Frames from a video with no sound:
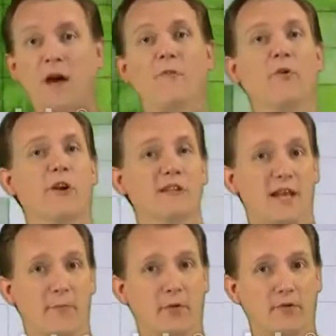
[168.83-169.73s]
For
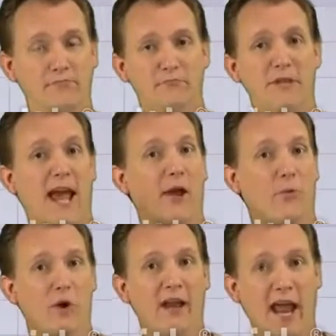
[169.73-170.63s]
example, to add
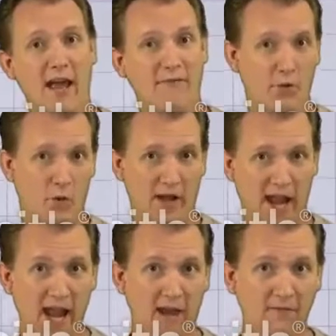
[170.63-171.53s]
1/2 and
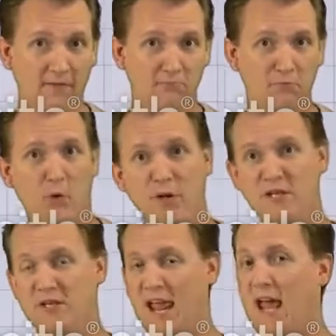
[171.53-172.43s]
1/2, we
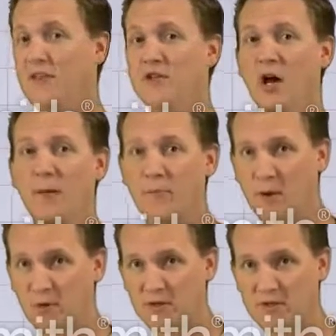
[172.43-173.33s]
just add the top
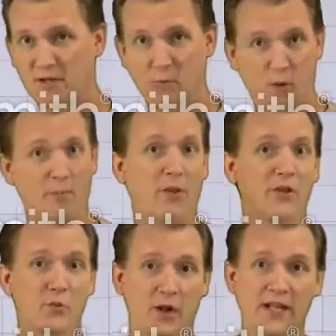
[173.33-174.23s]
numbers, and 1
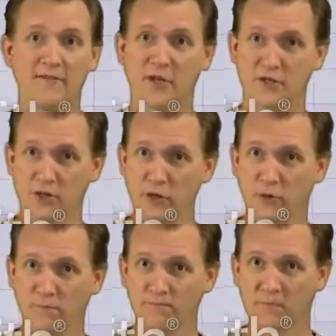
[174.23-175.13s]
plus 1 gives us
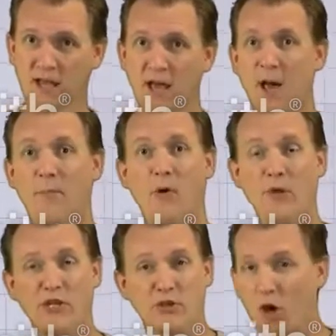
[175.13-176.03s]
2. But
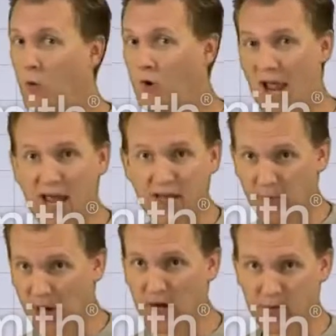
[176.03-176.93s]
we don't add the
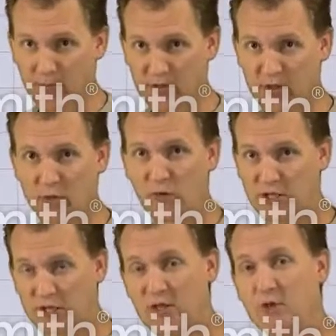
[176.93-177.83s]
bottom numbers. We
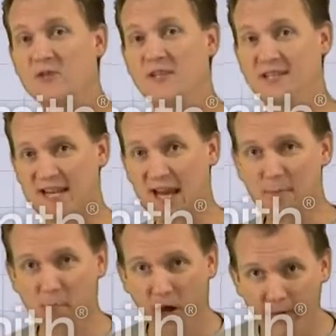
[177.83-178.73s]
just use the
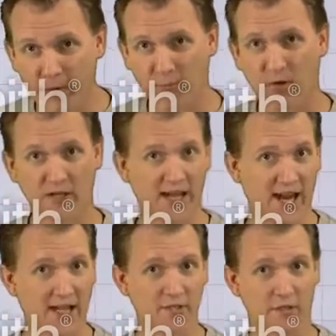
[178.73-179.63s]
same bottom number in the
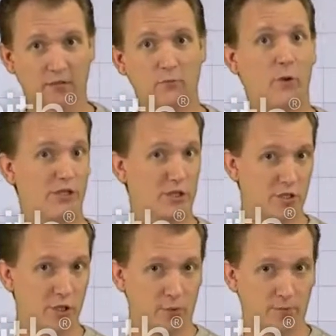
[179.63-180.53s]
answer, which is
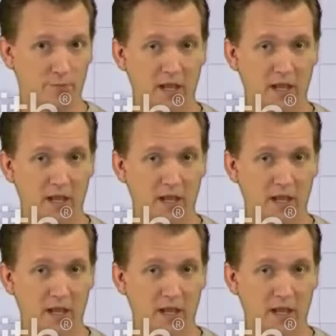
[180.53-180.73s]
2.